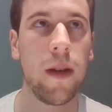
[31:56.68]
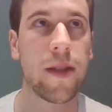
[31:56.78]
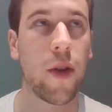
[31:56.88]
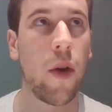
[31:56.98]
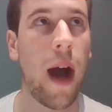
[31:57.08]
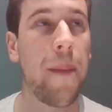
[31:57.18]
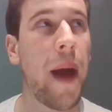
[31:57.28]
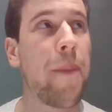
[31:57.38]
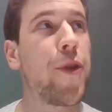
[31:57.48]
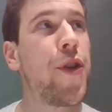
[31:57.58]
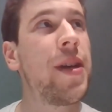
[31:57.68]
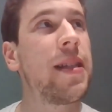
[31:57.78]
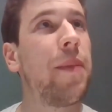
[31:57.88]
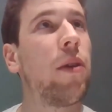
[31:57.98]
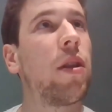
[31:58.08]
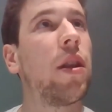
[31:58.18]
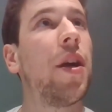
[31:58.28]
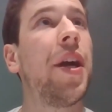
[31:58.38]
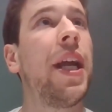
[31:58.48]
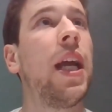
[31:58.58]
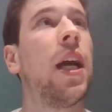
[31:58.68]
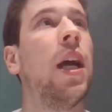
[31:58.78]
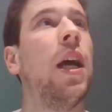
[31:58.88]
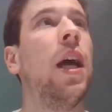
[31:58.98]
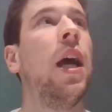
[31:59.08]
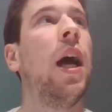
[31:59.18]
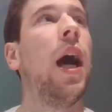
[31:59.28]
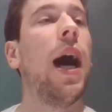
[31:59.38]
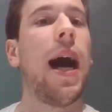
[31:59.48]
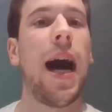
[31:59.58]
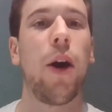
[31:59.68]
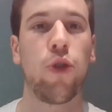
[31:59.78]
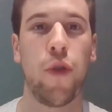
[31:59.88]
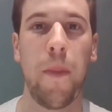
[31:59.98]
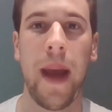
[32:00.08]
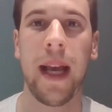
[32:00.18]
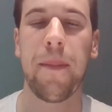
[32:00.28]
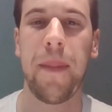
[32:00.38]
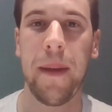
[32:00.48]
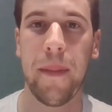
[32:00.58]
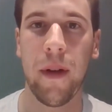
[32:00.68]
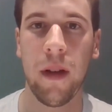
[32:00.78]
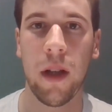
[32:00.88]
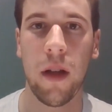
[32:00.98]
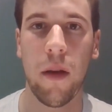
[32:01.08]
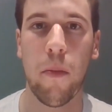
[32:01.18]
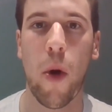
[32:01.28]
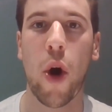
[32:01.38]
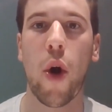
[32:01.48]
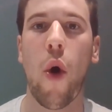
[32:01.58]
so I'm curious about learning how to make people more